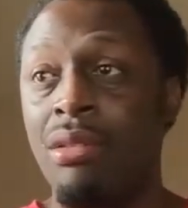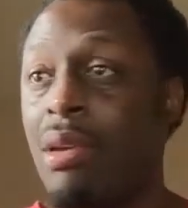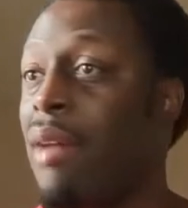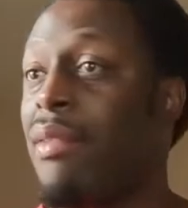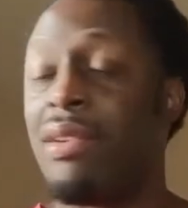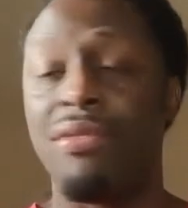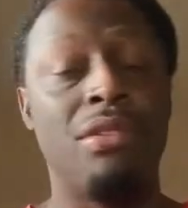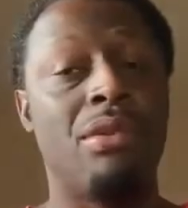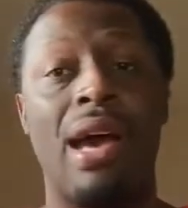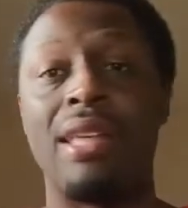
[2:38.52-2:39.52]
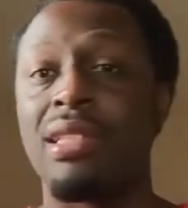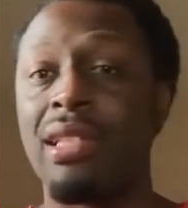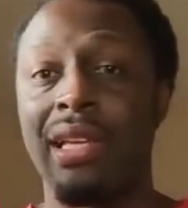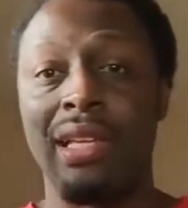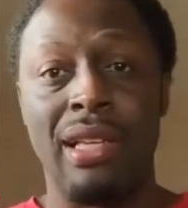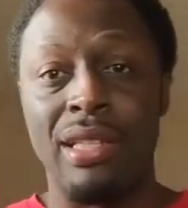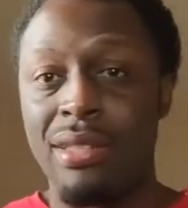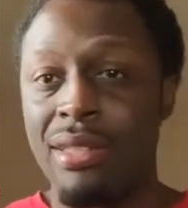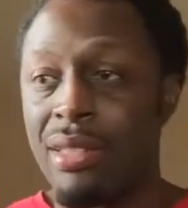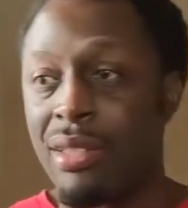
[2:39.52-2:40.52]
You have a few isolated
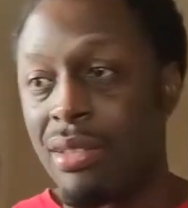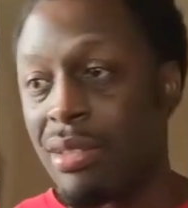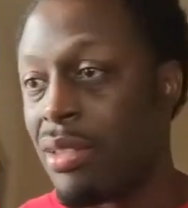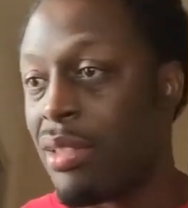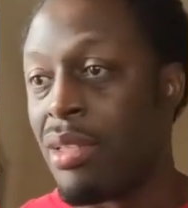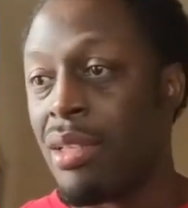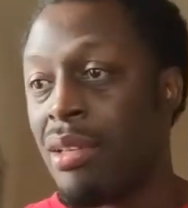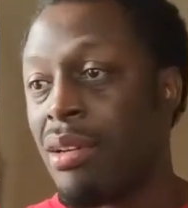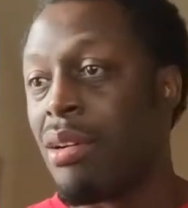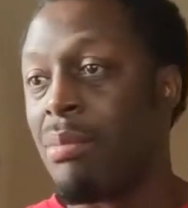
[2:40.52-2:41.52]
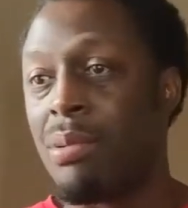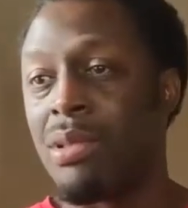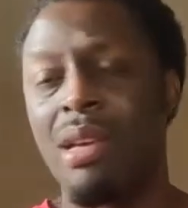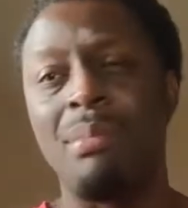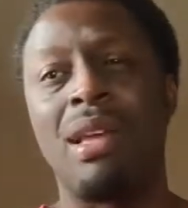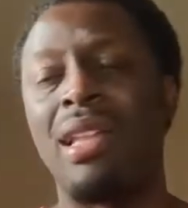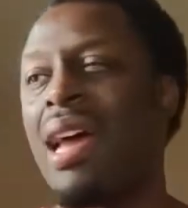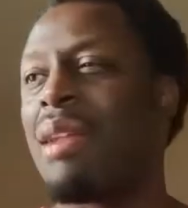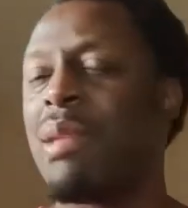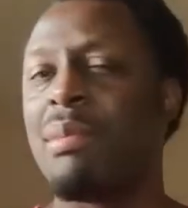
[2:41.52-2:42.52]
incidents. Some, a
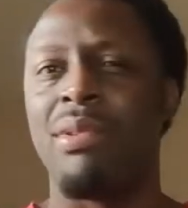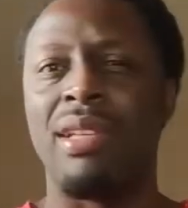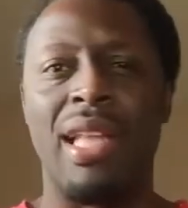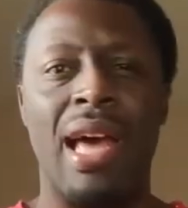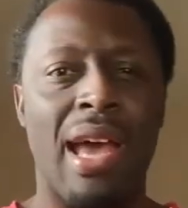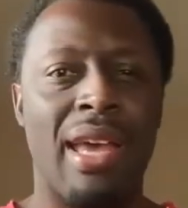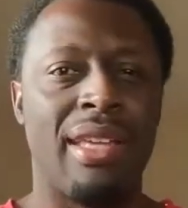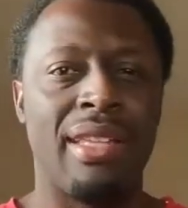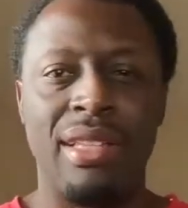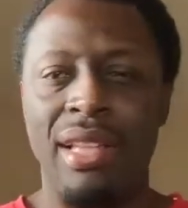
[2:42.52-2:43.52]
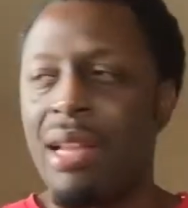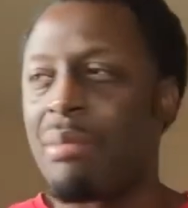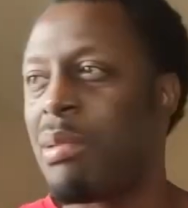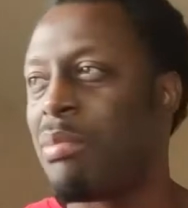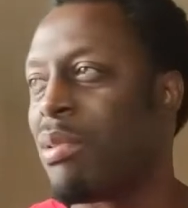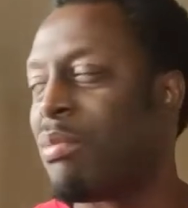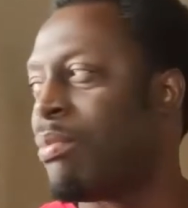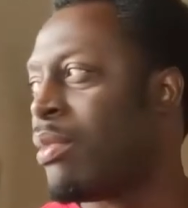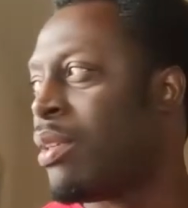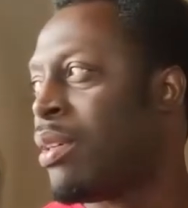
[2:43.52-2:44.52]
lot of people are lying. A lot of people are
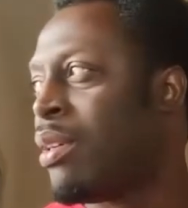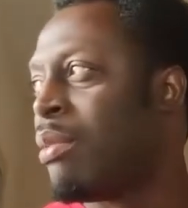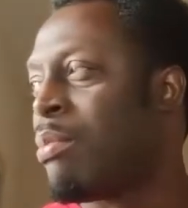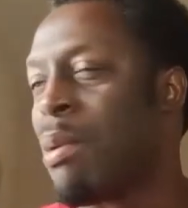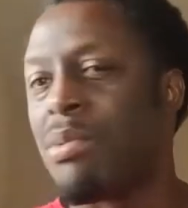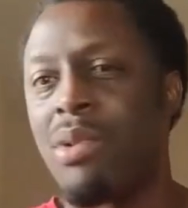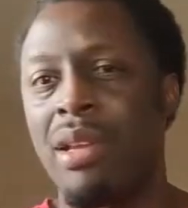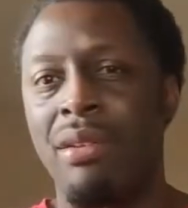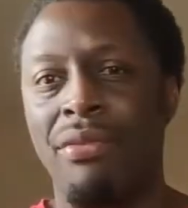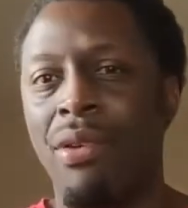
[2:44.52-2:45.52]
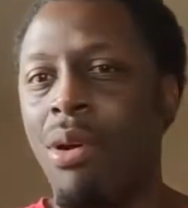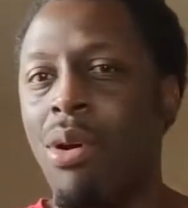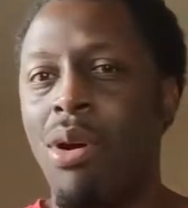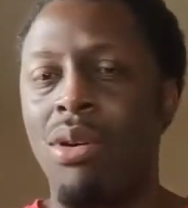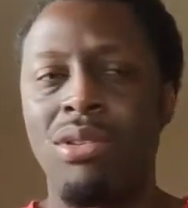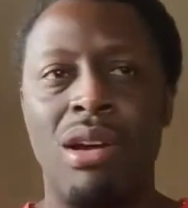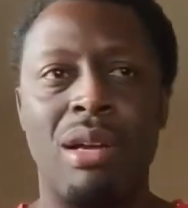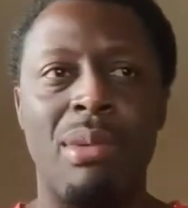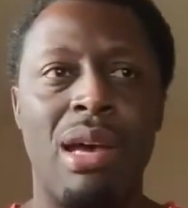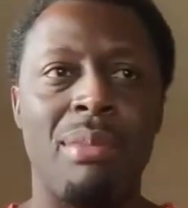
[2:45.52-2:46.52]
perpetrating fraud, talking
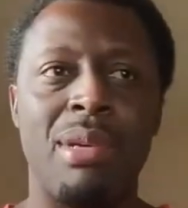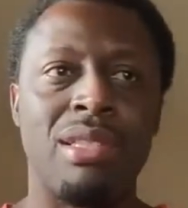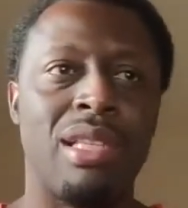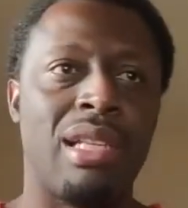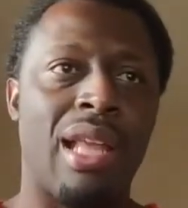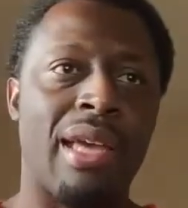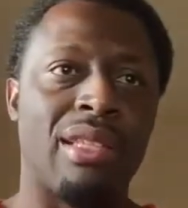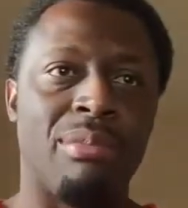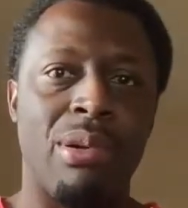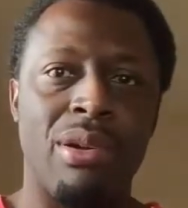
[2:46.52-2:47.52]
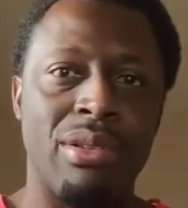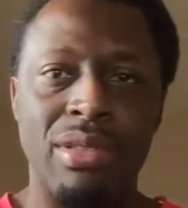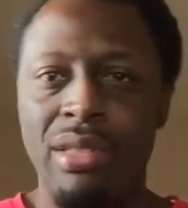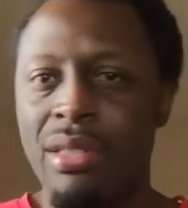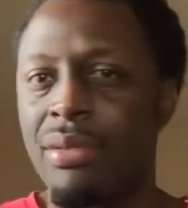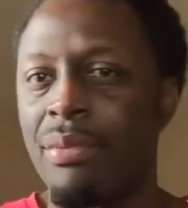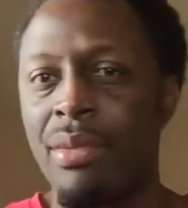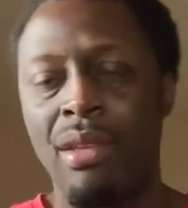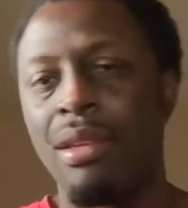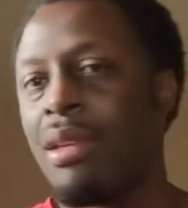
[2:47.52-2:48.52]
about how much they like the person
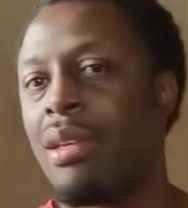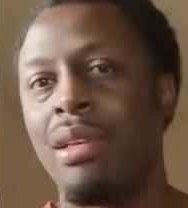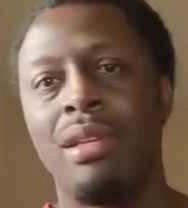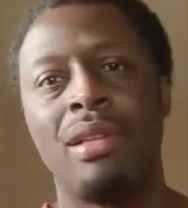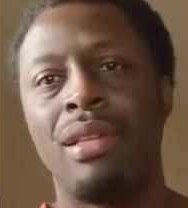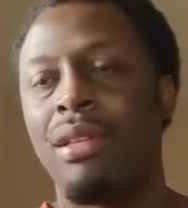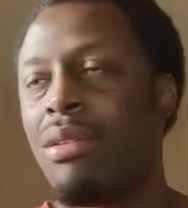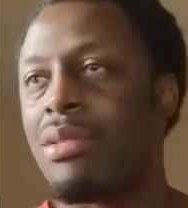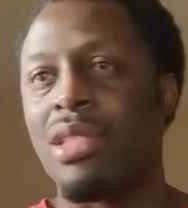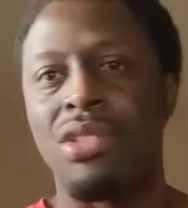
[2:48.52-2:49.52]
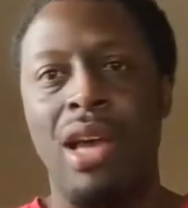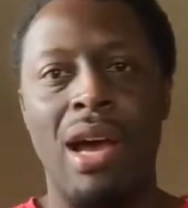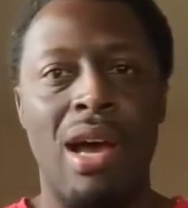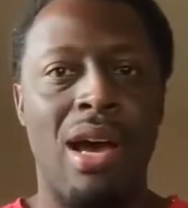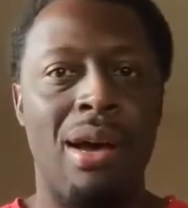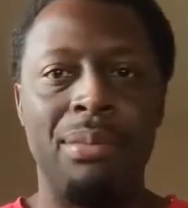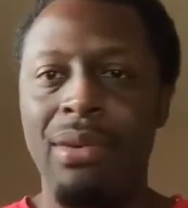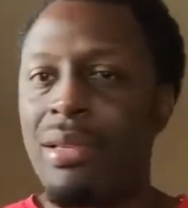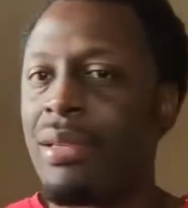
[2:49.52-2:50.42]
on the job.